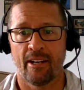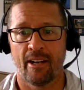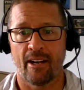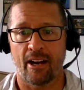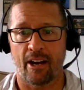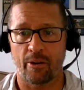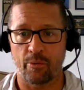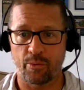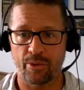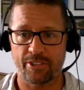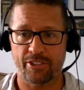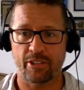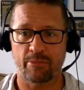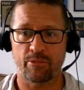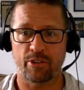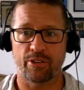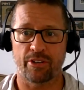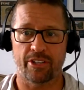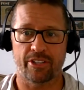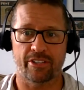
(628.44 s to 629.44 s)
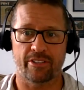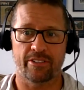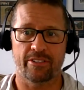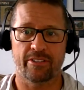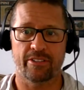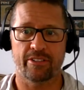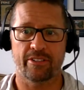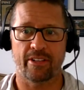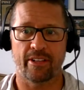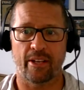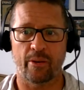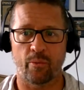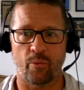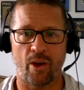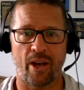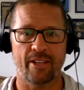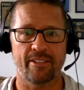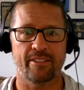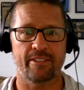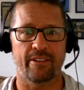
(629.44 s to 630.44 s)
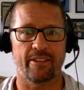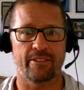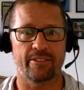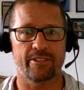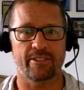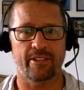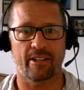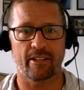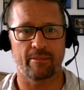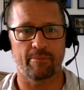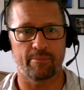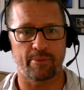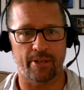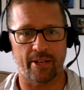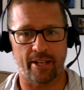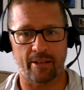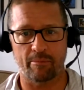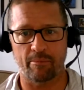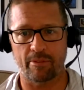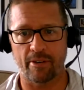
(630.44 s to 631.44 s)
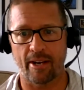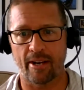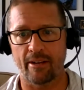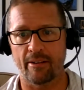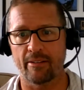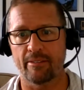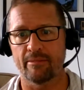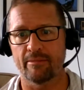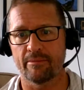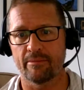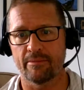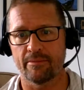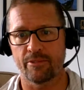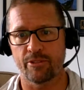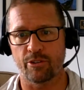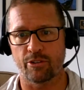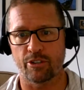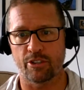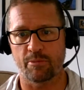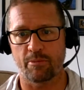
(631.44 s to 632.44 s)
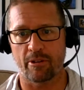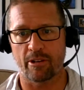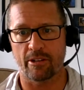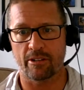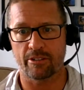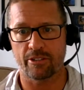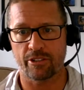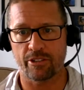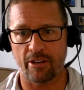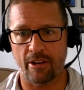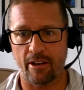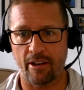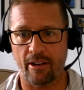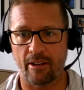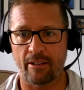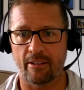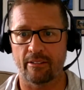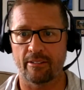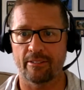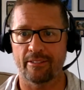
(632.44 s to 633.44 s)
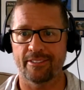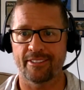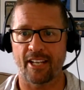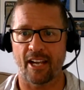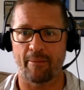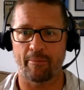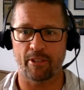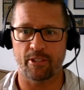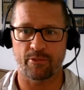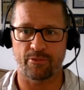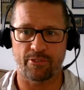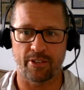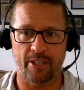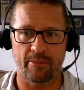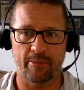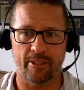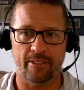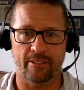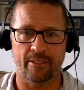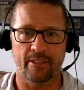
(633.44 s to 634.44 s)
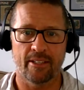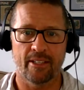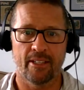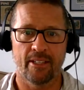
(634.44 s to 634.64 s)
Our wisdom traditions and wise leaders like Brene Brown, George Bernard Shaw, Thomas Friedman,